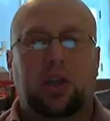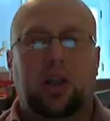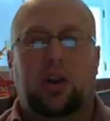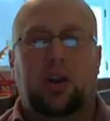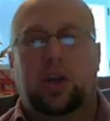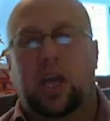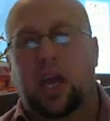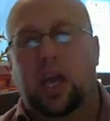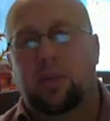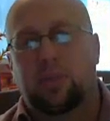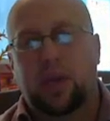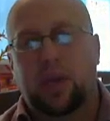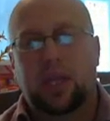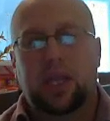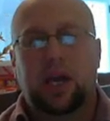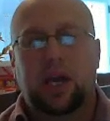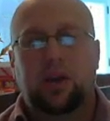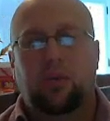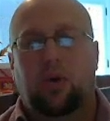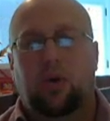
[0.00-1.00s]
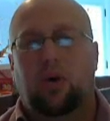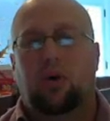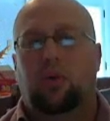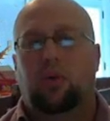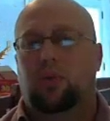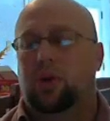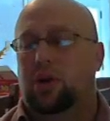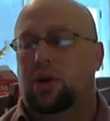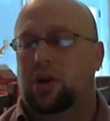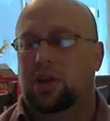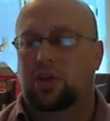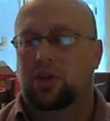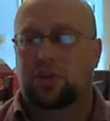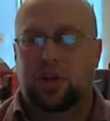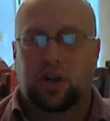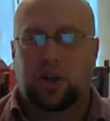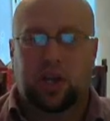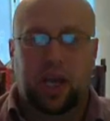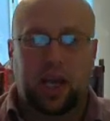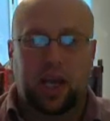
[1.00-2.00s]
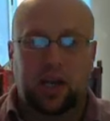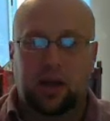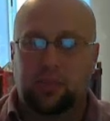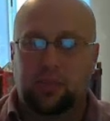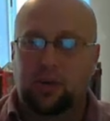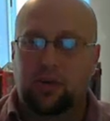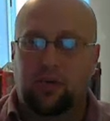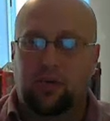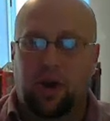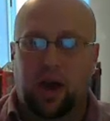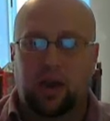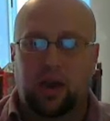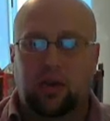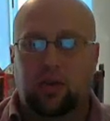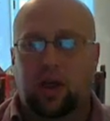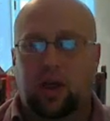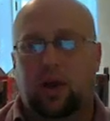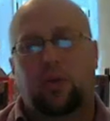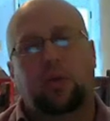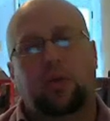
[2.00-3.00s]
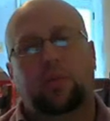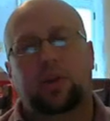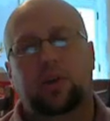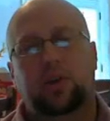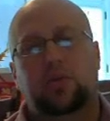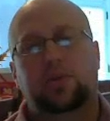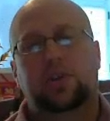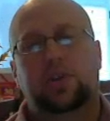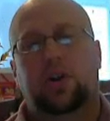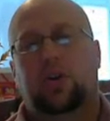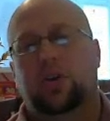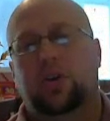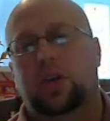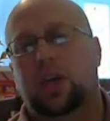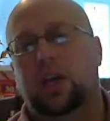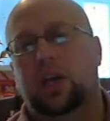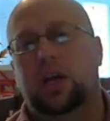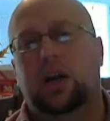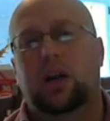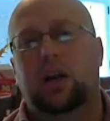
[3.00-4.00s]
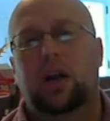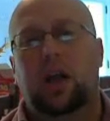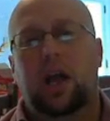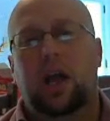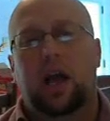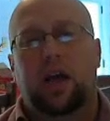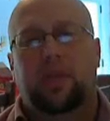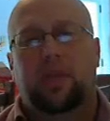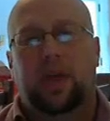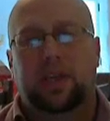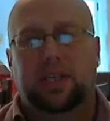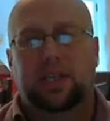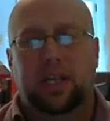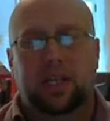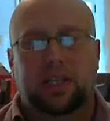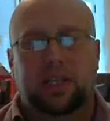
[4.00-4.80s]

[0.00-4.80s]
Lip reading: need to know that will help you out on the AP test. So, how do we calculate our Kb then? Well, we're going to